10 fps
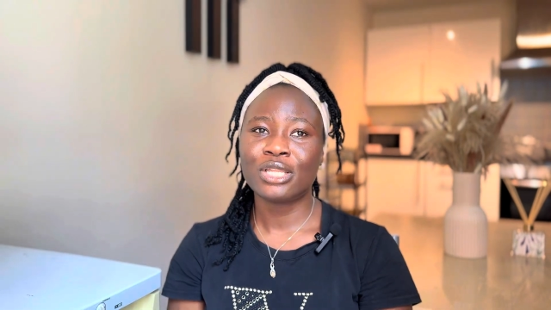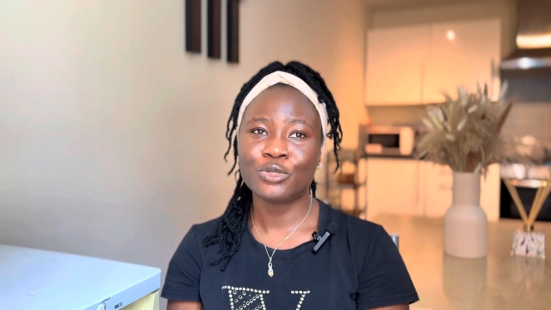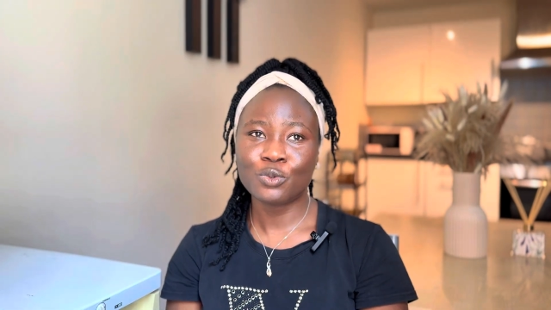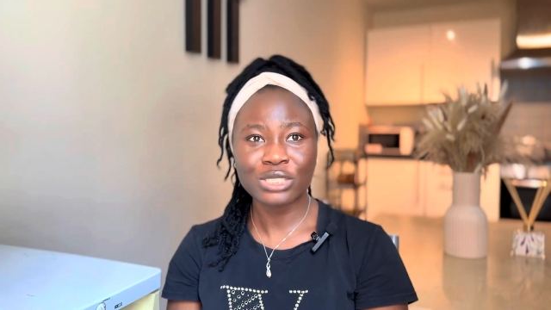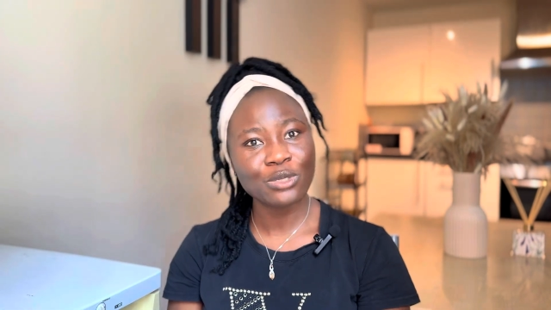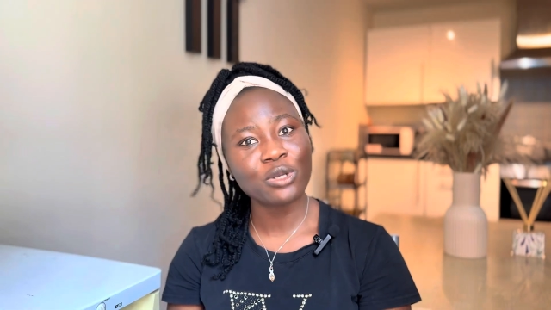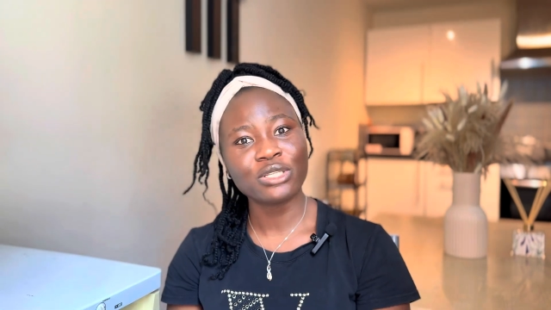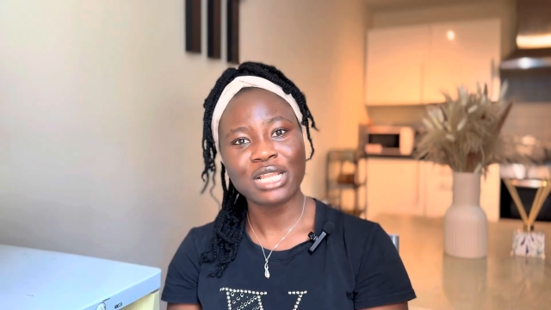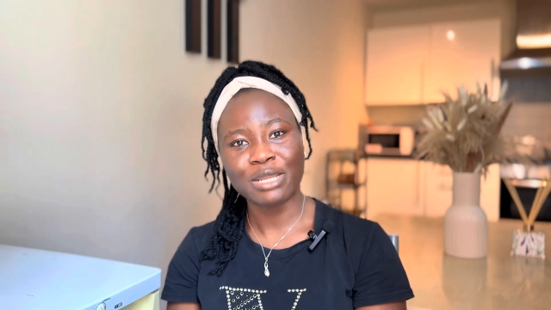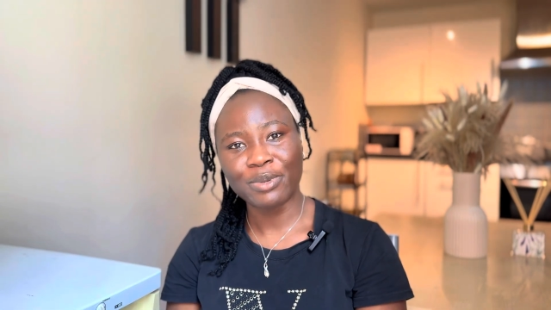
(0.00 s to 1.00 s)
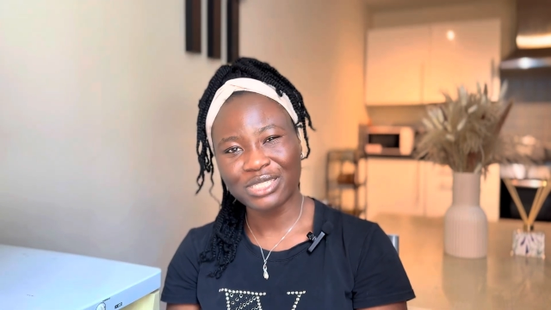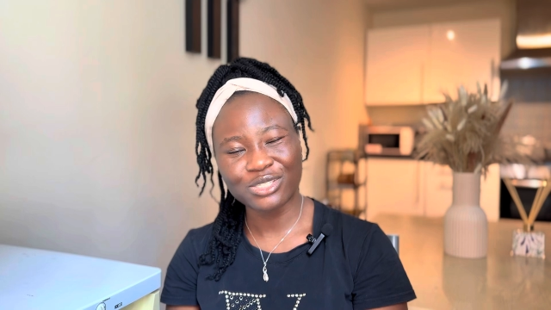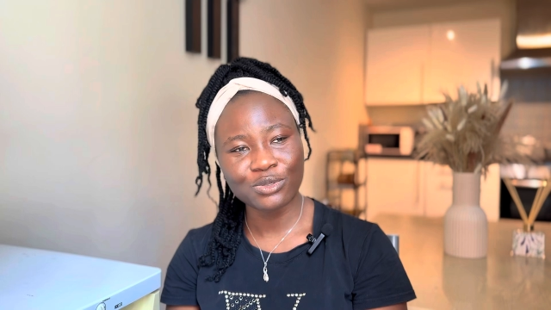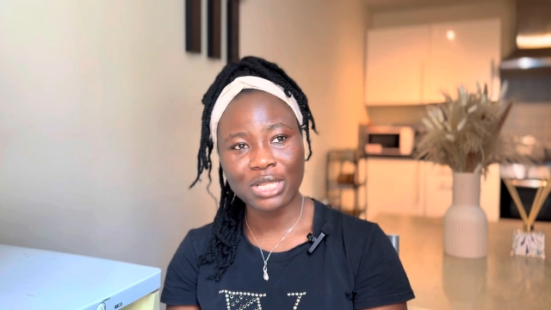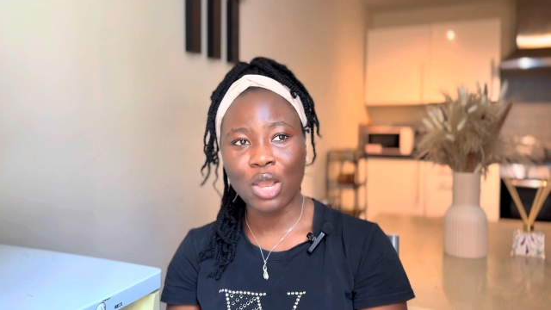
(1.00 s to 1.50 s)
you will still want to let the
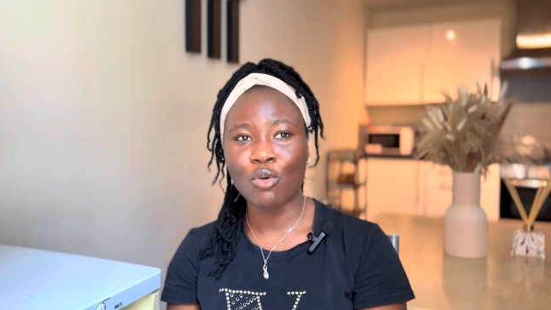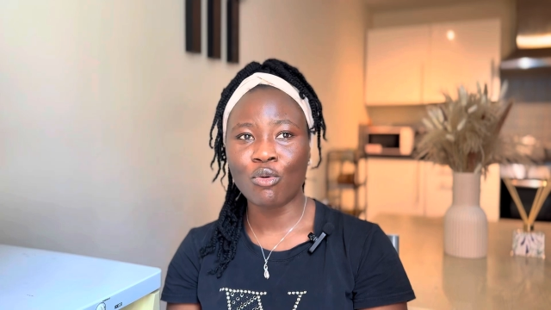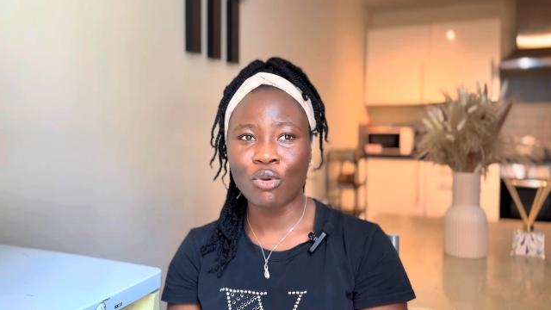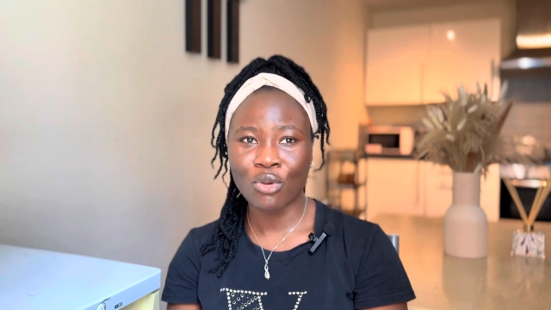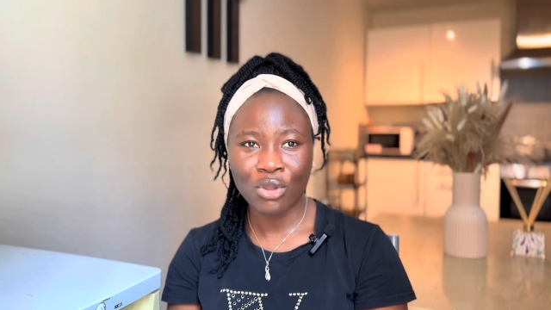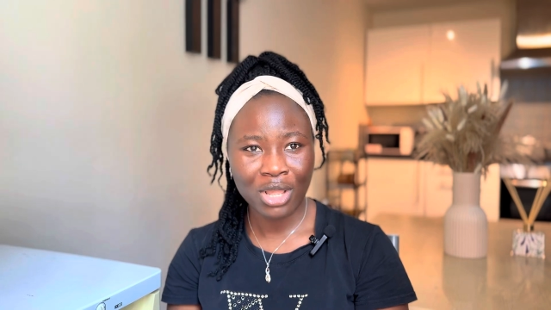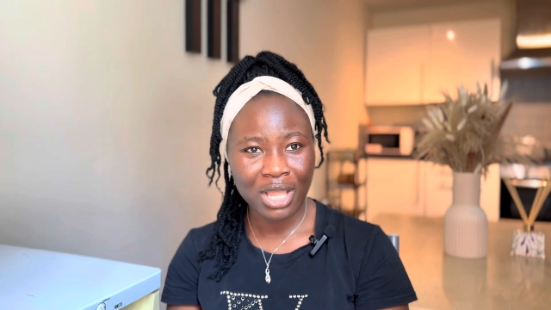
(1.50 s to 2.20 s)
person know that, oh,